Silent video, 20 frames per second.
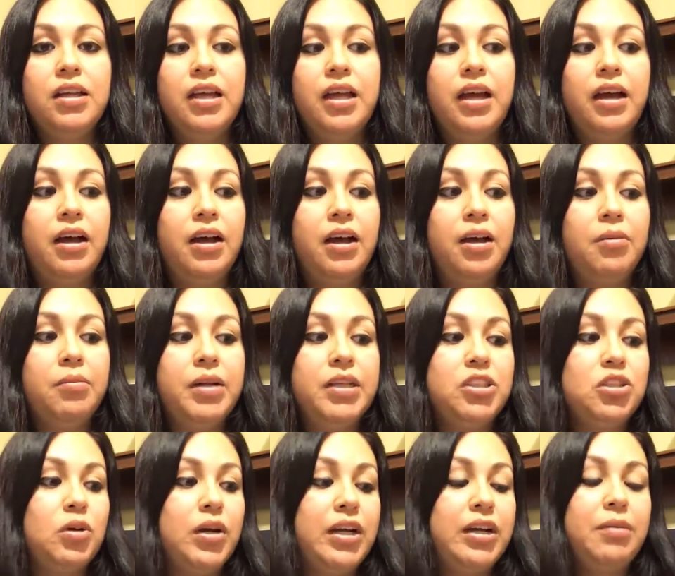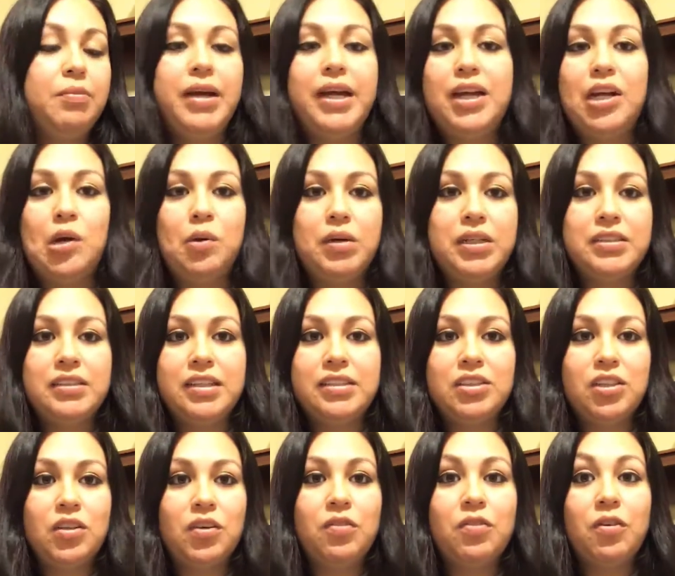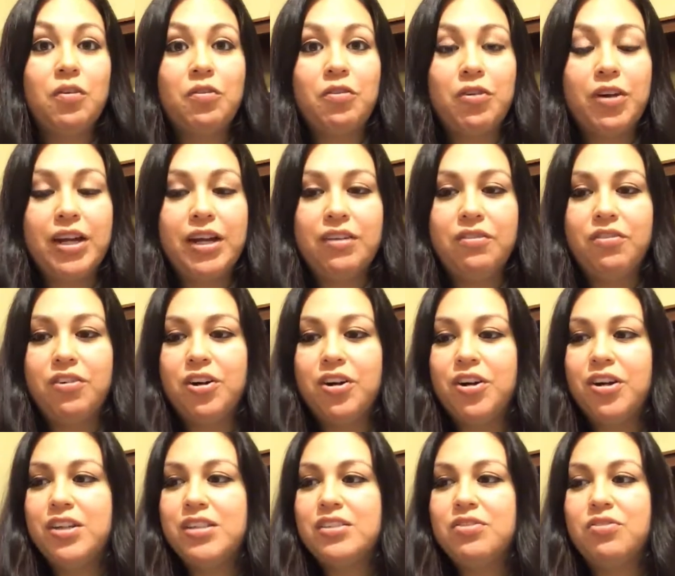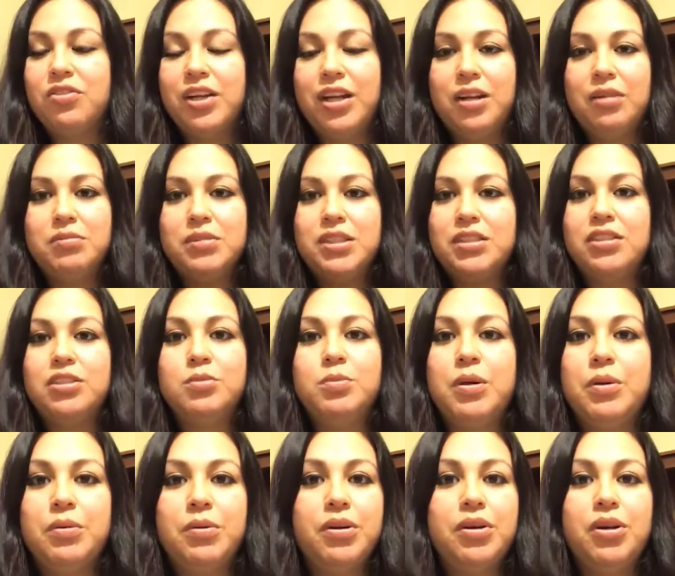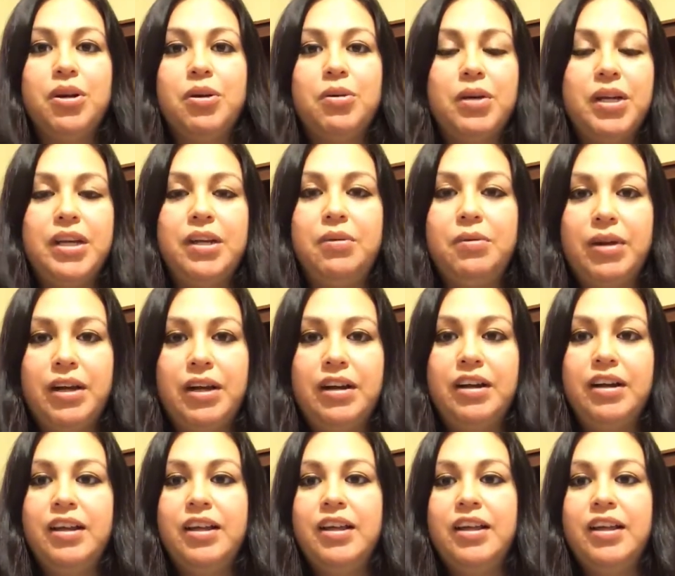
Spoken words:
And Joanna Penn always says, for freedom. For her, it's freedom to just be able to go anywhere.